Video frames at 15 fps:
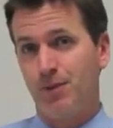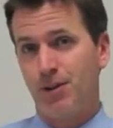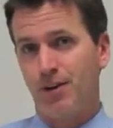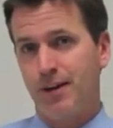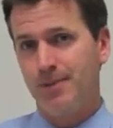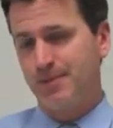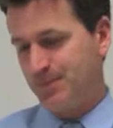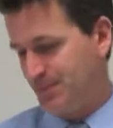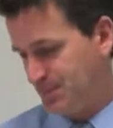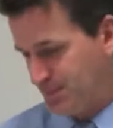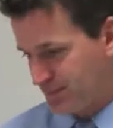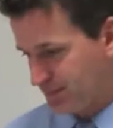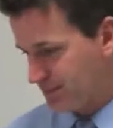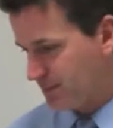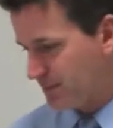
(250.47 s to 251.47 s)
All right?
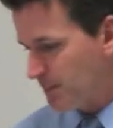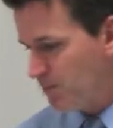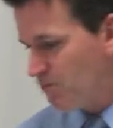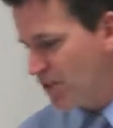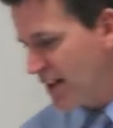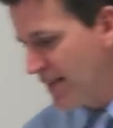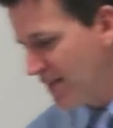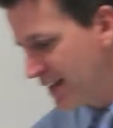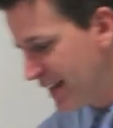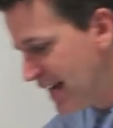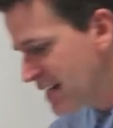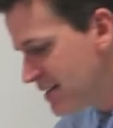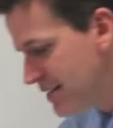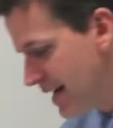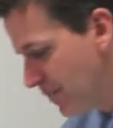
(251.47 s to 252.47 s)
The
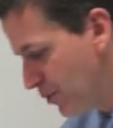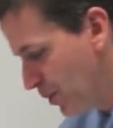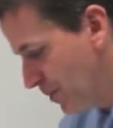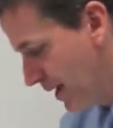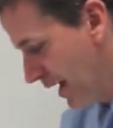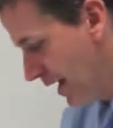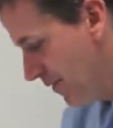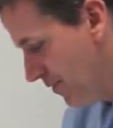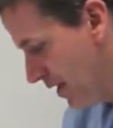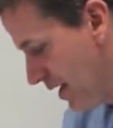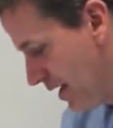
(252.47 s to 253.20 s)
next step would be